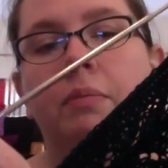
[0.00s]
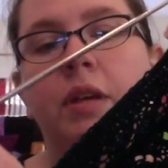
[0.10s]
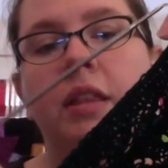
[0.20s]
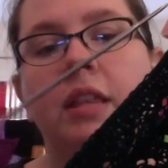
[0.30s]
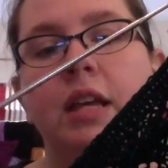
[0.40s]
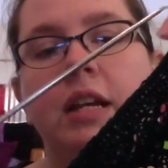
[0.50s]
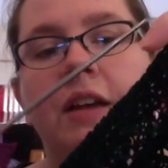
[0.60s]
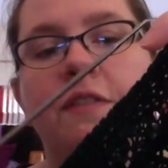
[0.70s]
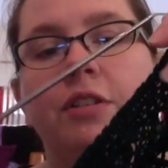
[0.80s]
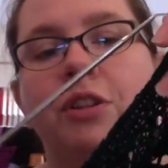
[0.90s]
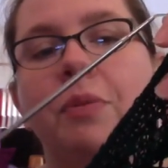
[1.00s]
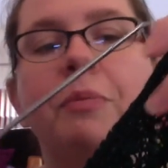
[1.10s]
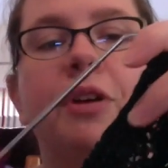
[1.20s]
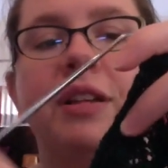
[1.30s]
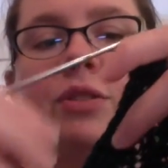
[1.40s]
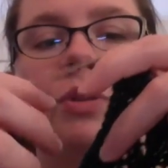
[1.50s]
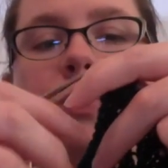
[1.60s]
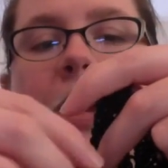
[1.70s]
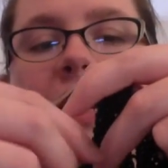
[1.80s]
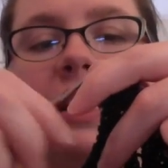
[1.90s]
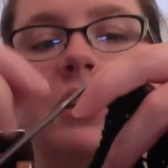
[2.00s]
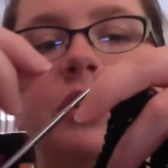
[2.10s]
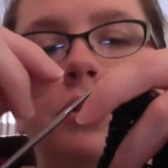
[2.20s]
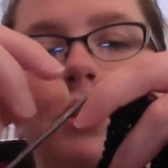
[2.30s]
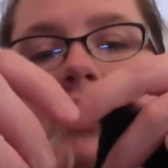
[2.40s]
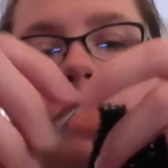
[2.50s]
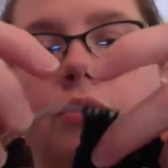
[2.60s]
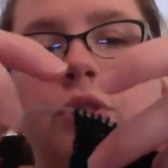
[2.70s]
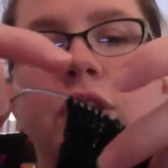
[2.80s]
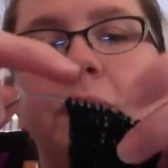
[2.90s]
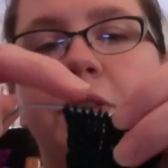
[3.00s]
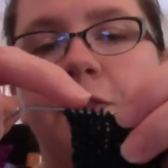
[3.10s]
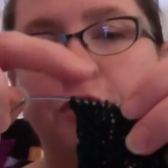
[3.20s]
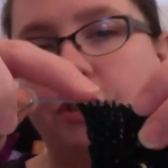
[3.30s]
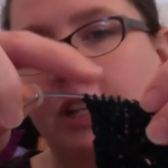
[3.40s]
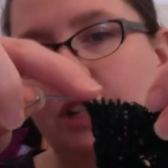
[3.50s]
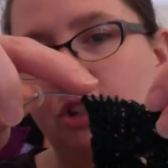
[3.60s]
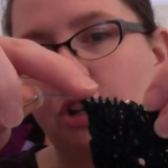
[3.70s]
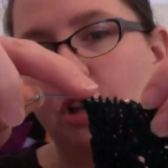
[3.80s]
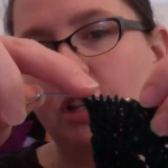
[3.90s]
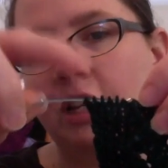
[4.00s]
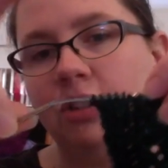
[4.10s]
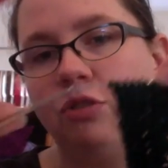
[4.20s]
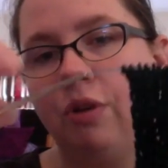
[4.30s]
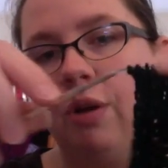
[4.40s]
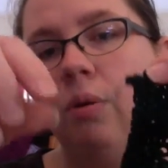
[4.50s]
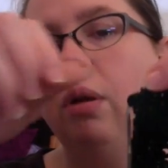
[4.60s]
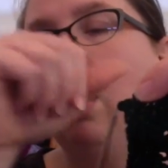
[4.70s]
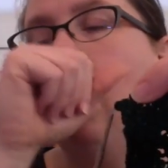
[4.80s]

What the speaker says: And then I've also memorized which way I need to, because you slip the first stitch on each row,